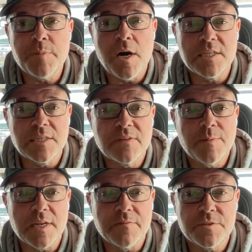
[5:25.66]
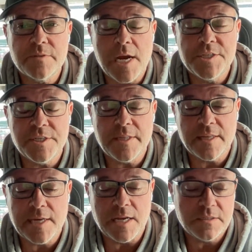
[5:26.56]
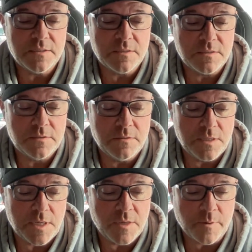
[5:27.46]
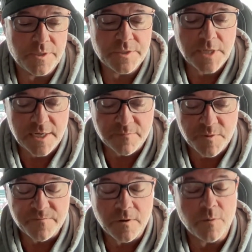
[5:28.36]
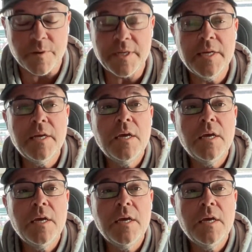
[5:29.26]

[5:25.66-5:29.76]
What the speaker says: positive come out of a tragedy like that in order to kind of move forward.